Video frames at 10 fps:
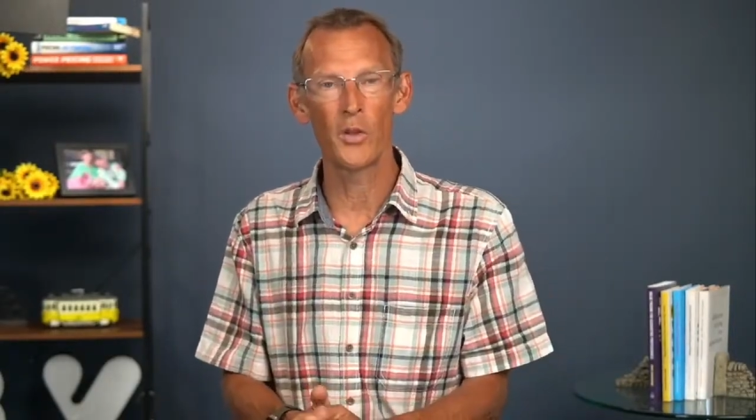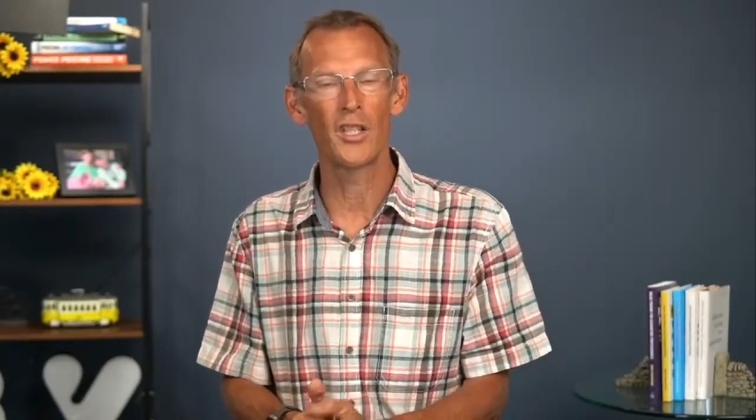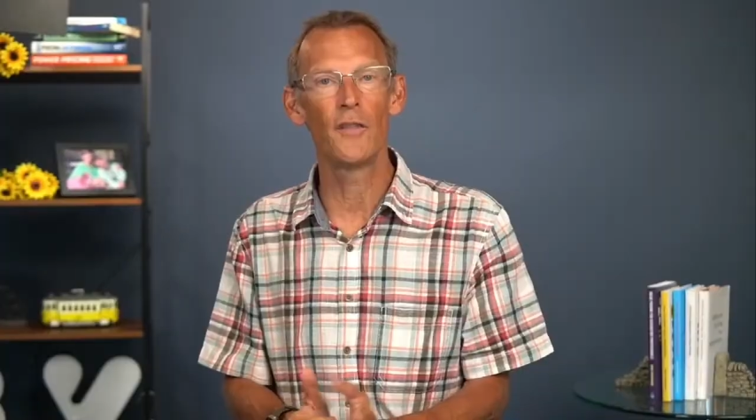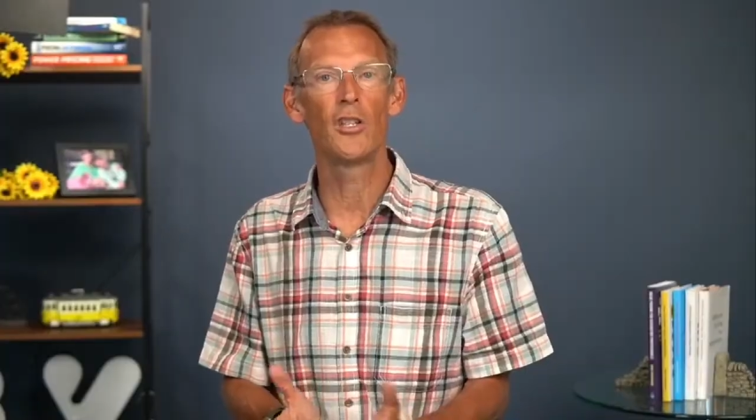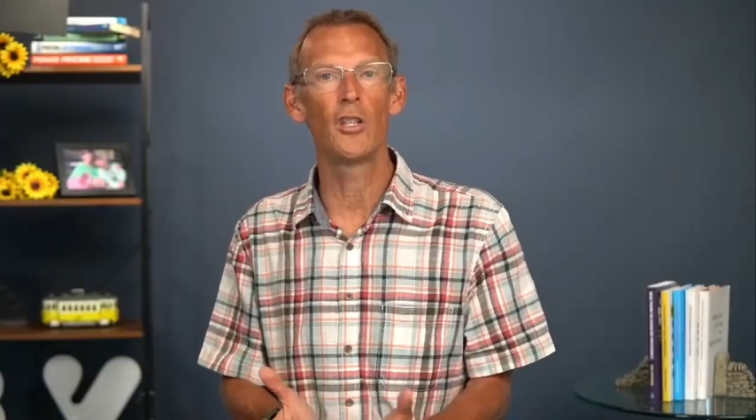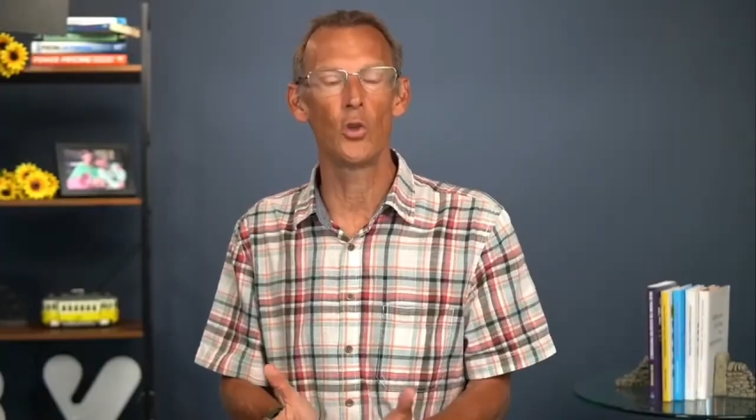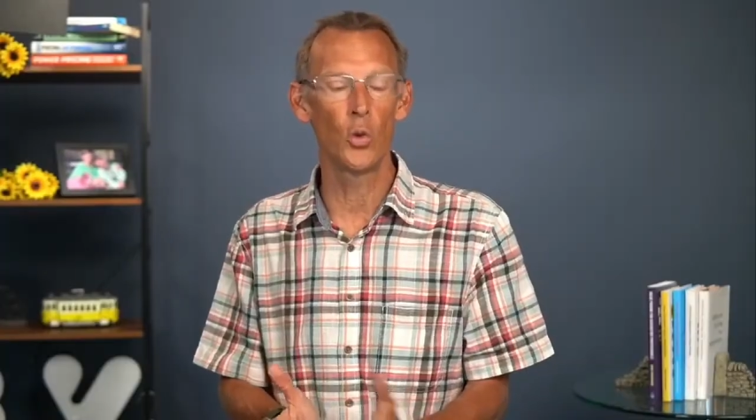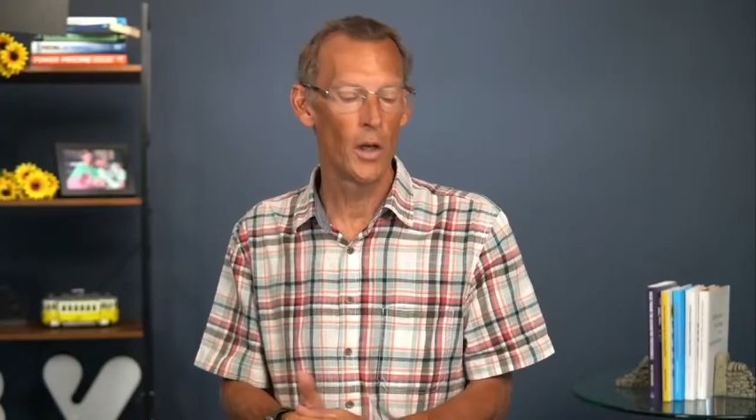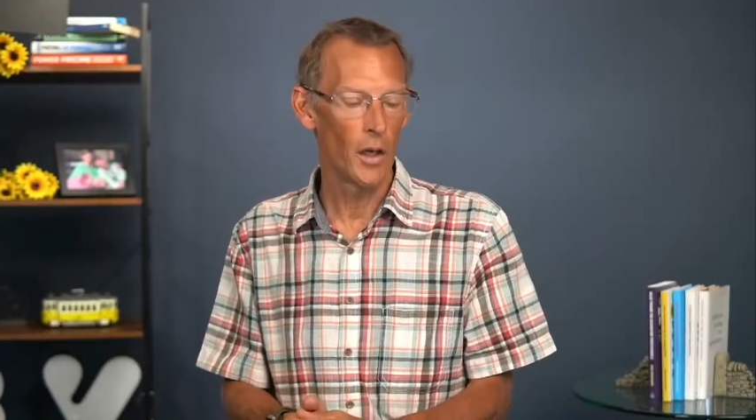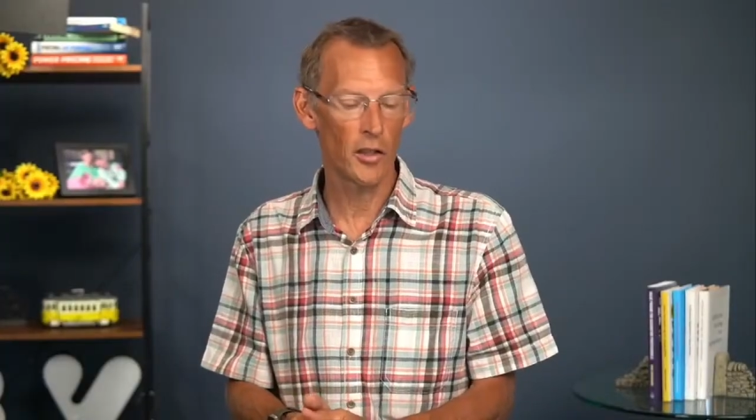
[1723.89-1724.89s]
which gives
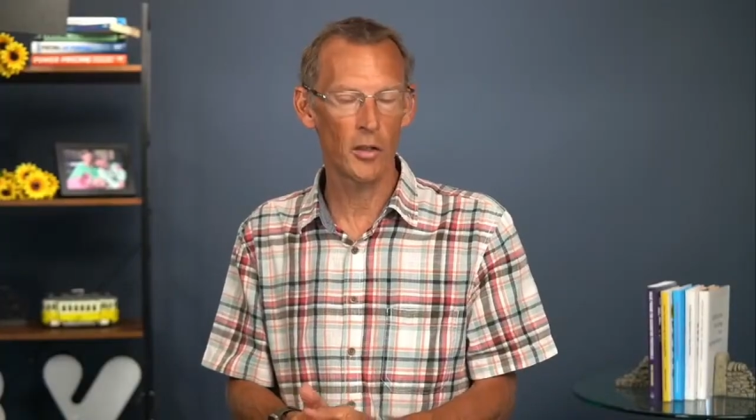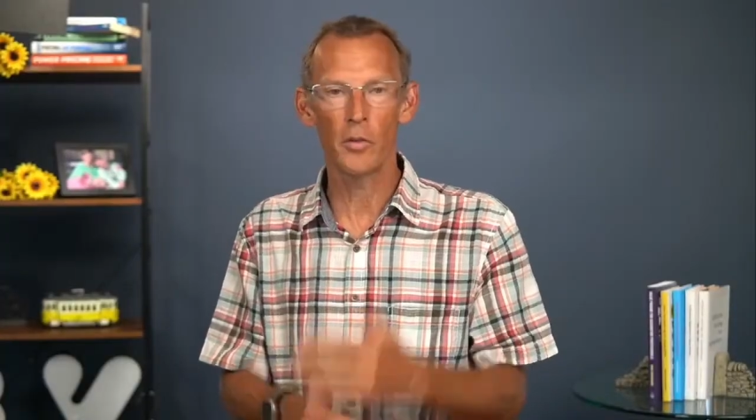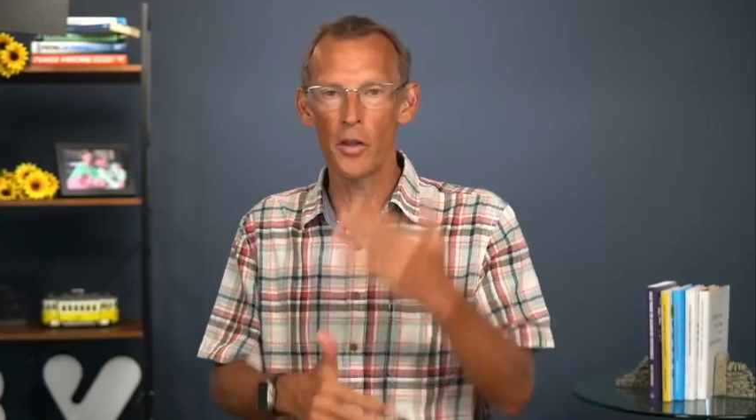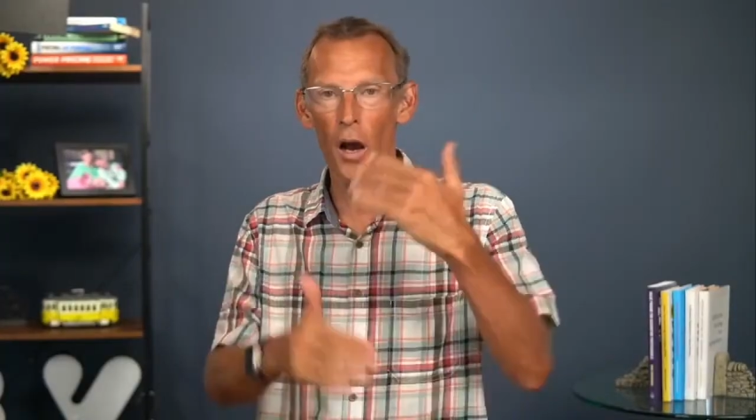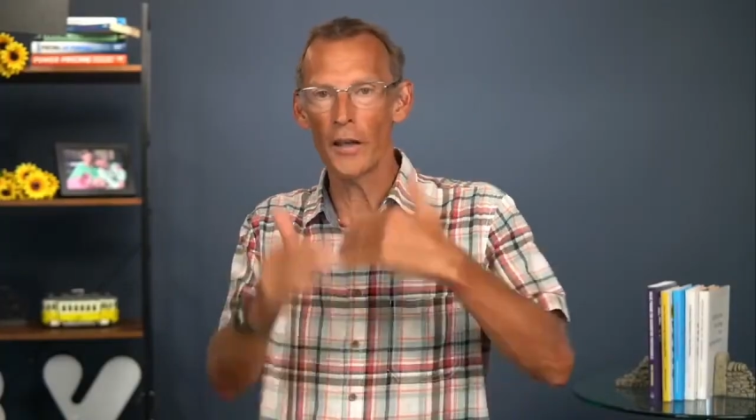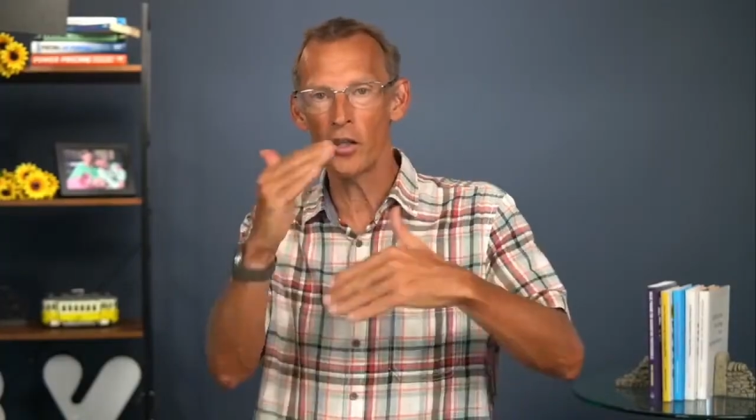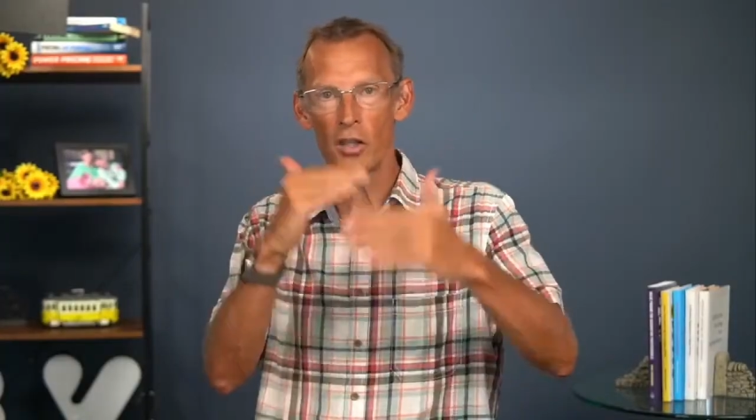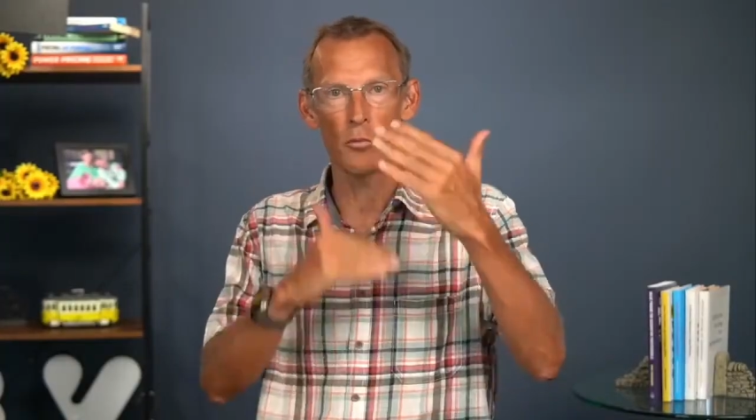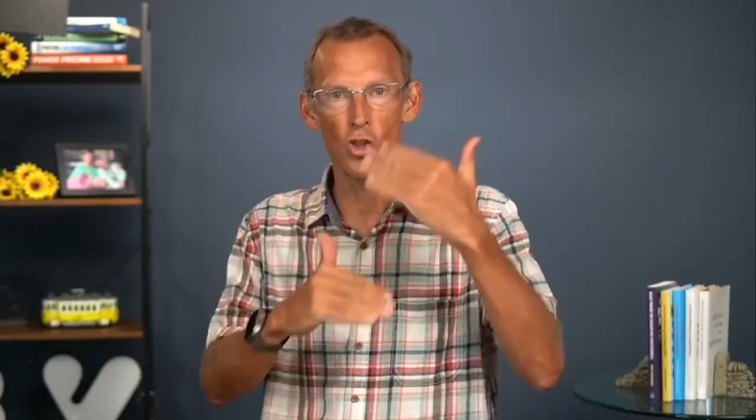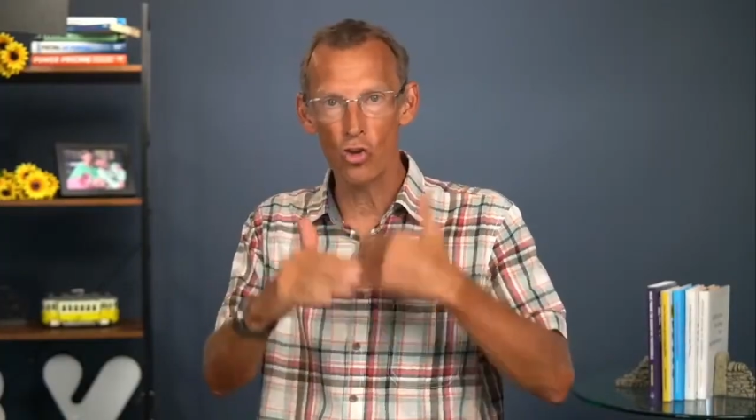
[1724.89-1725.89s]
you some guidance,
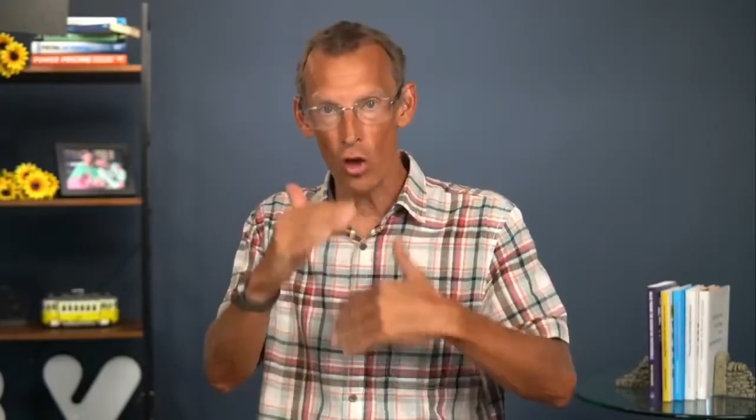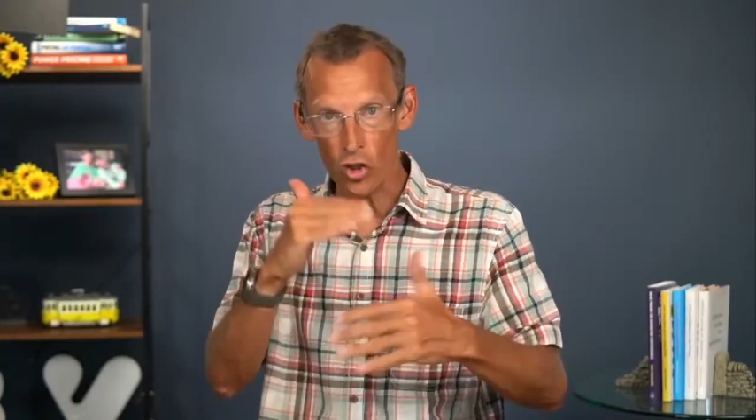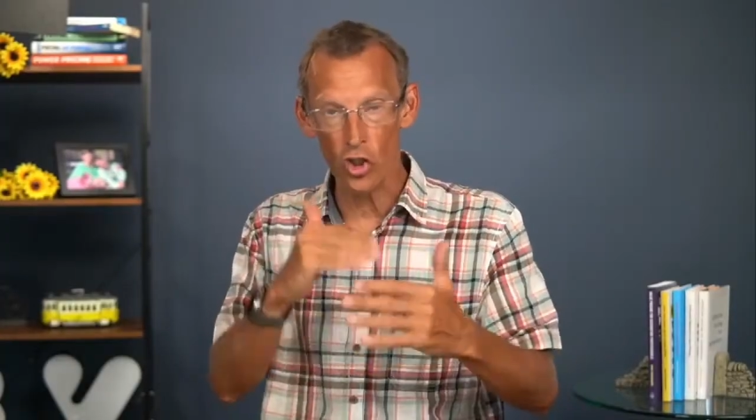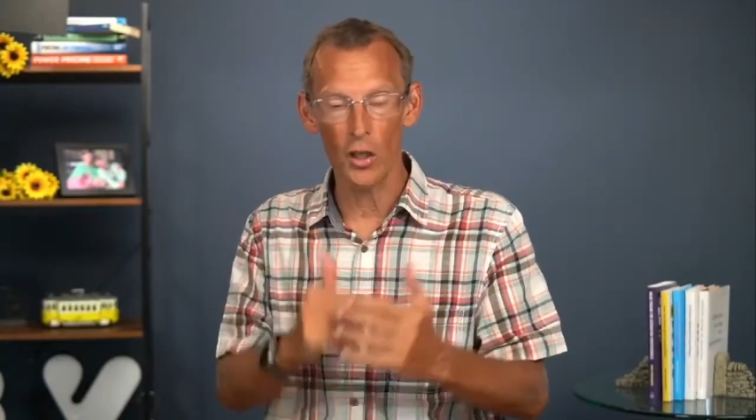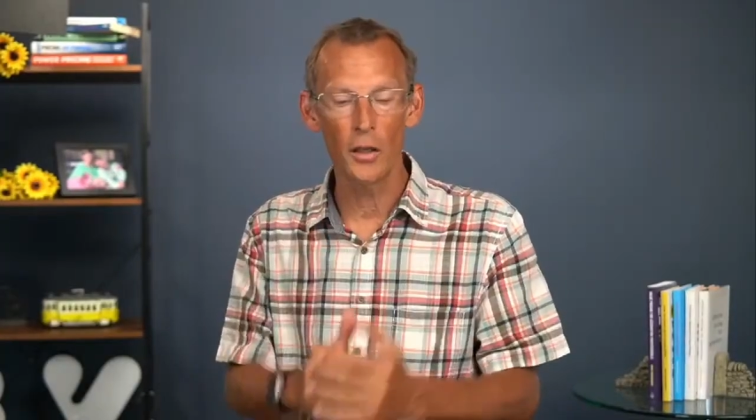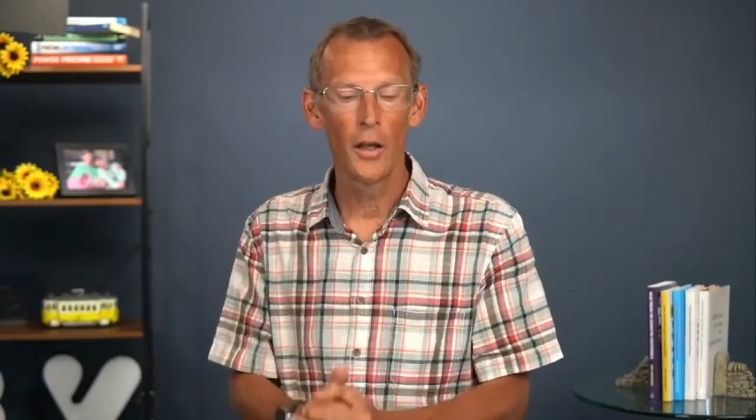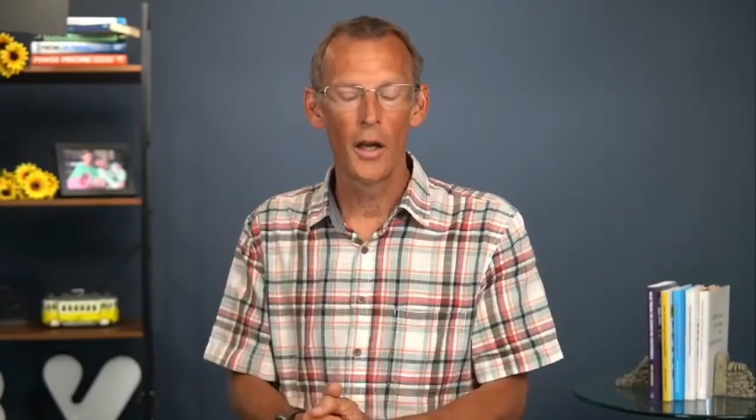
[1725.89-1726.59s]
some structure.